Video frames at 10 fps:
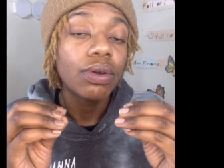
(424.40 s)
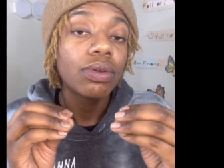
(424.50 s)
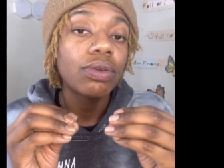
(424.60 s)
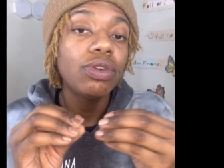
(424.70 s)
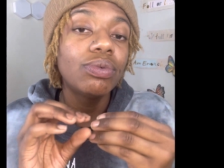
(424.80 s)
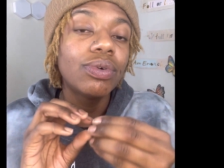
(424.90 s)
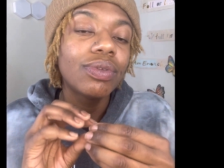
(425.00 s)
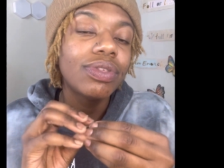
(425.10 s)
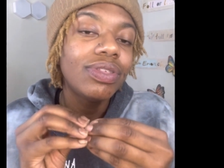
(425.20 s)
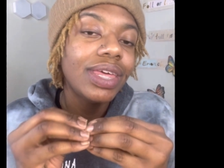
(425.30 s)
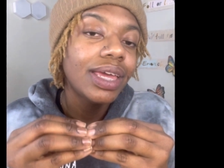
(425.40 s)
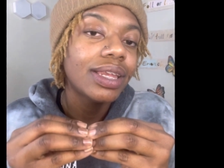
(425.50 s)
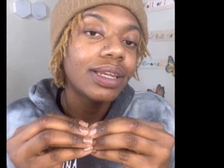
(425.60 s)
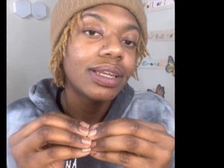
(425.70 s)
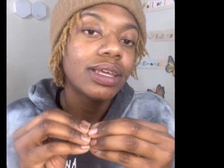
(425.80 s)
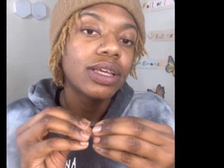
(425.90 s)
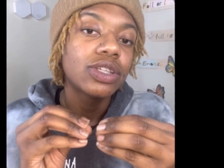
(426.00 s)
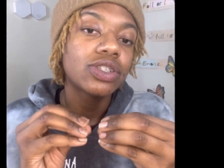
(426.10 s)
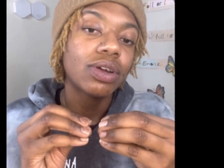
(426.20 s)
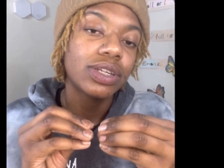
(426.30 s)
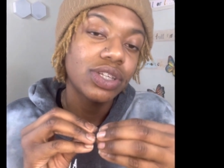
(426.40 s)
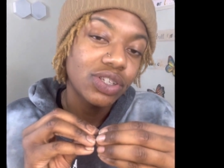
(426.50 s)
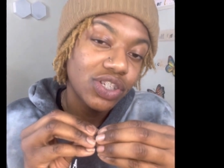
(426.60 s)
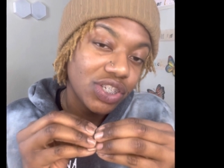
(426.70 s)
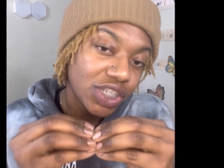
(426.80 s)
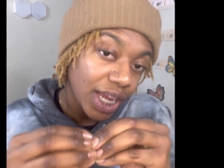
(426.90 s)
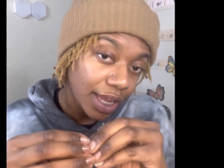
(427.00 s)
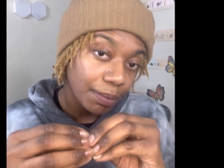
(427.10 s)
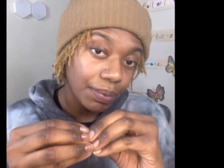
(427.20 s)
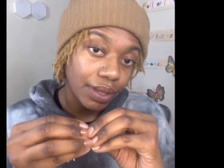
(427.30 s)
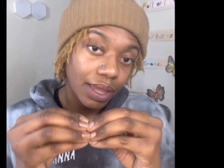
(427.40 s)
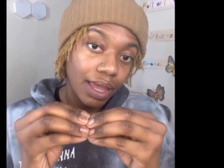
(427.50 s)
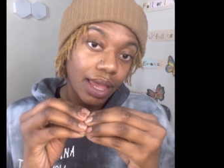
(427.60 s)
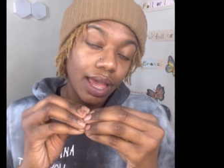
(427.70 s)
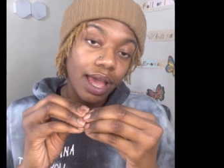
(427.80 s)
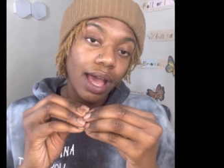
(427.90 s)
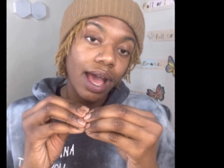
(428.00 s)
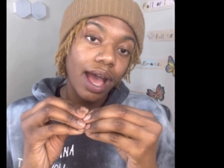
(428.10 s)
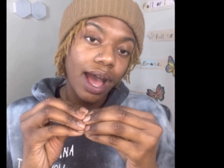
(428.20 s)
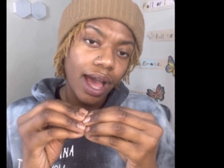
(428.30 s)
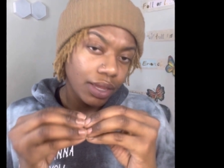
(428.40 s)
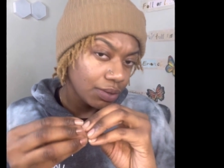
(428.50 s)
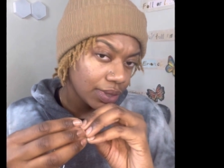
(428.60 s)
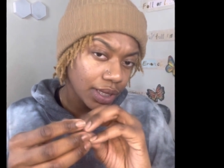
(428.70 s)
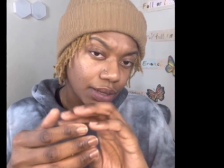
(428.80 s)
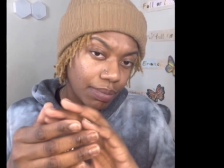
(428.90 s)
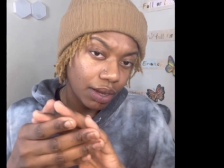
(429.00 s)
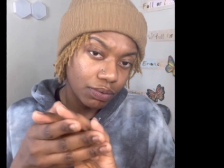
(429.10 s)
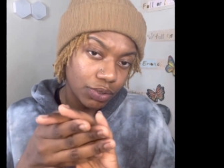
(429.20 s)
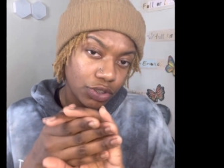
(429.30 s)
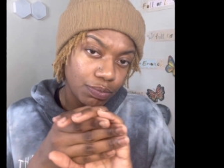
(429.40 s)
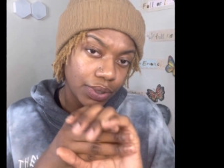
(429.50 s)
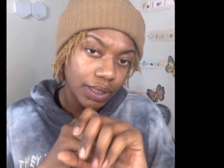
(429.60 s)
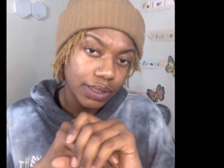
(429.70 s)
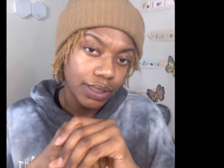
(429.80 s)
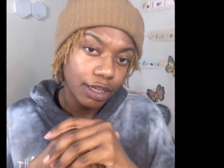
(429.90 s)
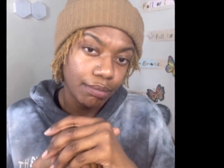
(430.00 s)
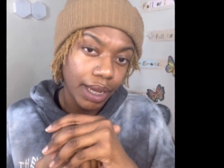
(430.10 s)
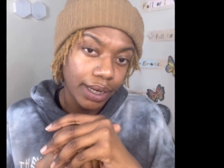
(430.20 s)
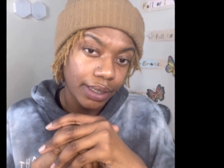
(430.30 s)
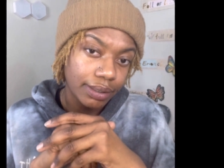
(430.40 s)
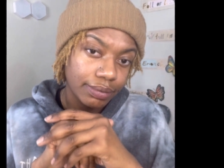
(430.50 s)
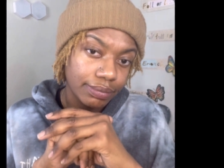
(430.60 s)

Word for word: you will then start to shape how you think about what you put into your body.